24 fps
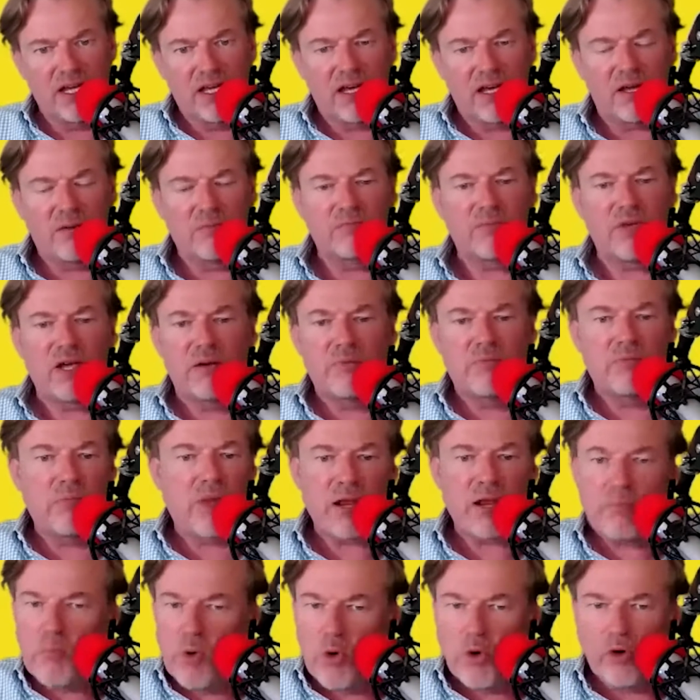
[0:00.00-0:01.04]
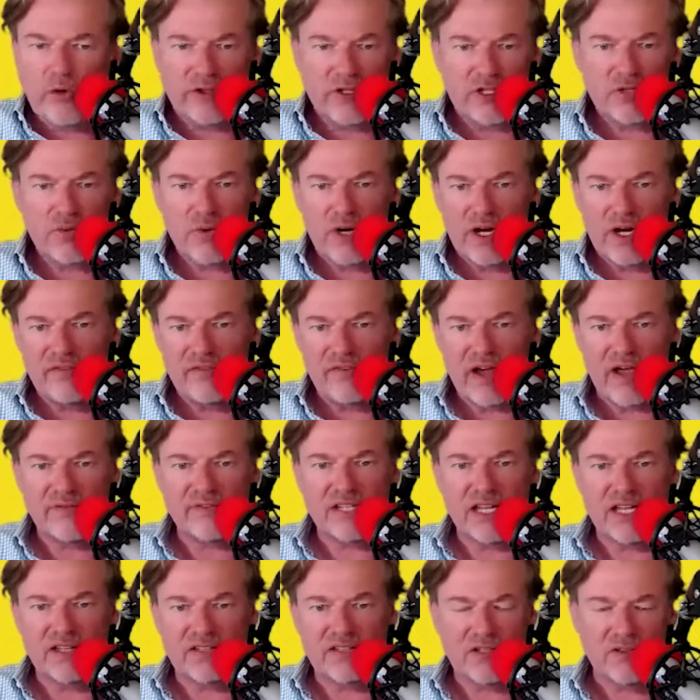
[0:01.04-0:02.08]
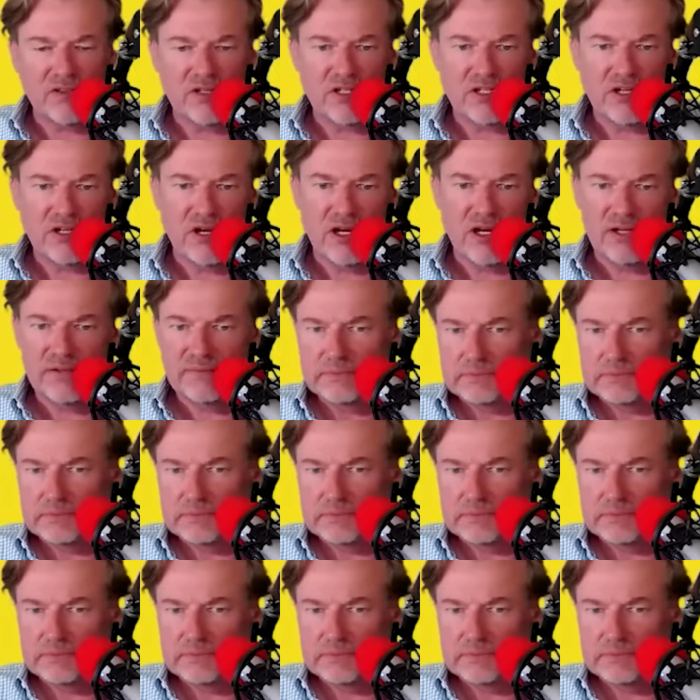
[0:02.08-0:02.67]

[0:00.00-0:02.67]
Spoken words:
and make more than 25 cents on the dollar?